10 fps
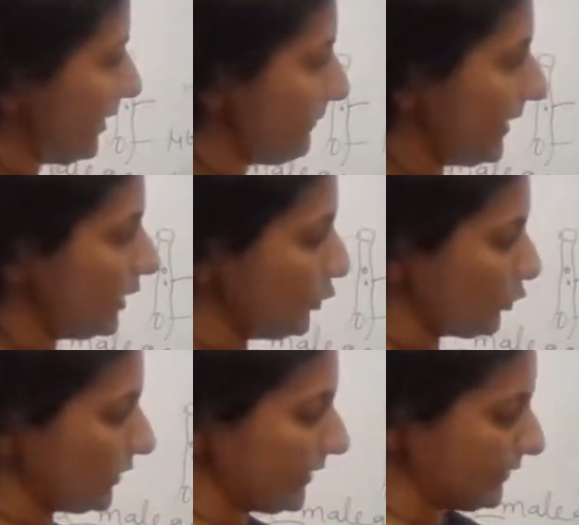one male
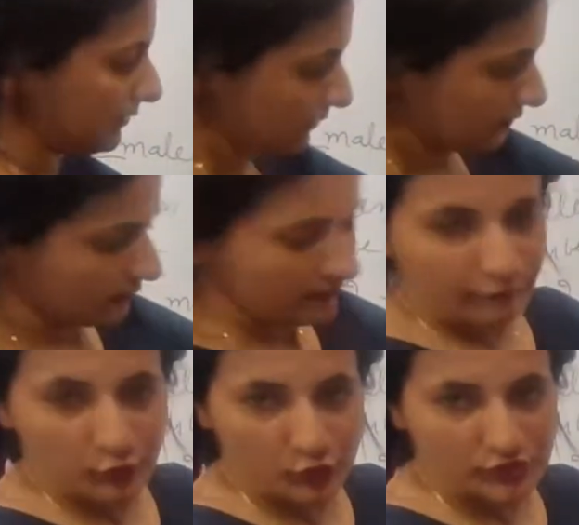nucleate
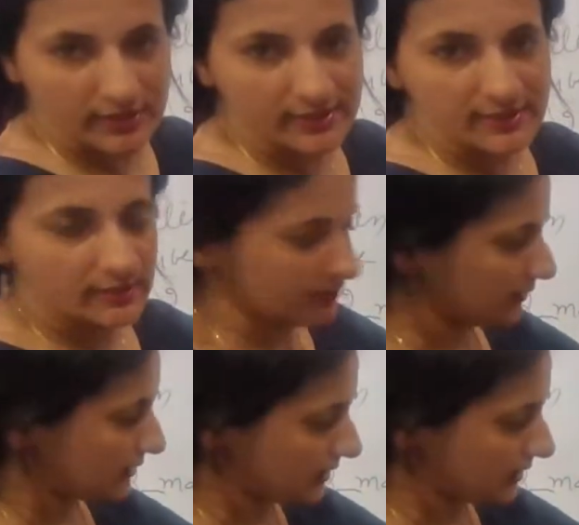fuses.